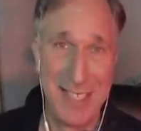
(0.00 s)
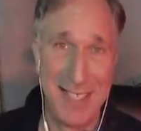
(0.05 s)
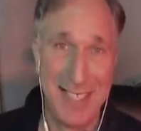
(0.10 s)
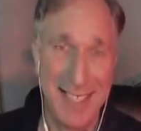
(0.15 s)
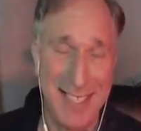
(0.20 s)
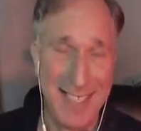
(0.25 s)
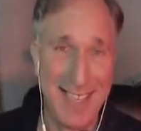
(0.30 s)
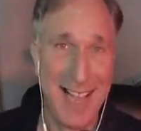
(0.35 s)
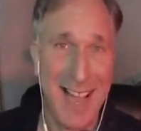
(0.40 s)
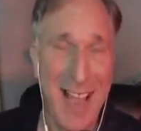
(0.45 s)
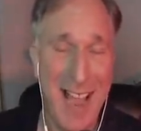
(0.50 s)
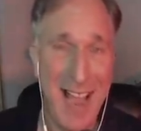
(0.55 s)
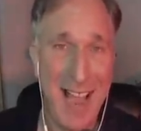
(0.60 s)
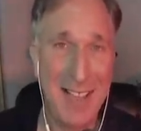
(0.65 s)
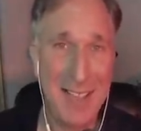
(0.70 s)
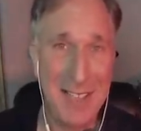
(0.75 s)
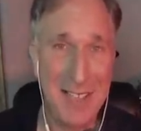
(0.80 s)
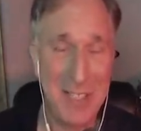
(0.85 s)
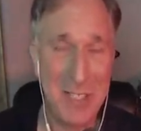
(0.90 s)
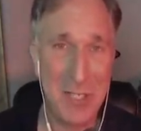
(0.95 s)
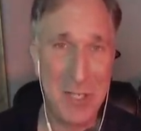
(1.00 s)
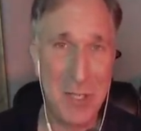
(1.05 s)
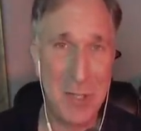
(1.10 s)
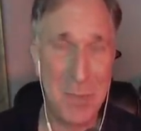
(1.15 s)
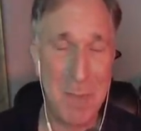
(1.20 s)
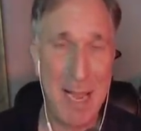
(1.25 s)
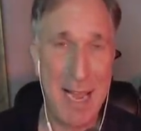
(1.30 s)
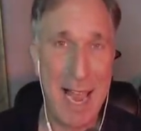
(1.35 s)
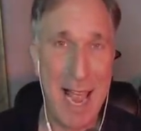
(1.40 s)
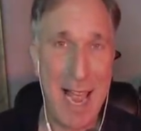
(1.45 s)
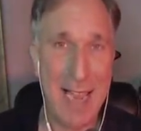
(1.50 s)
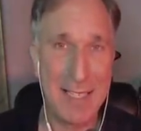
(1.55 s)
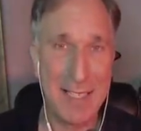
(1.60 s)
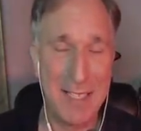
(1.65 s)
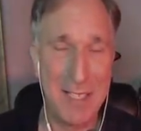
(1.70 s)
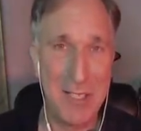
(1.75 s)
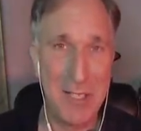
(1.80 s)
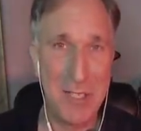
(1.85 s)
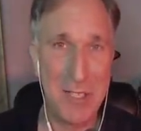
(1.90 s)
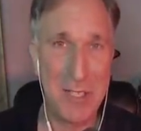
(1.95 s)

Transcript: because my acting is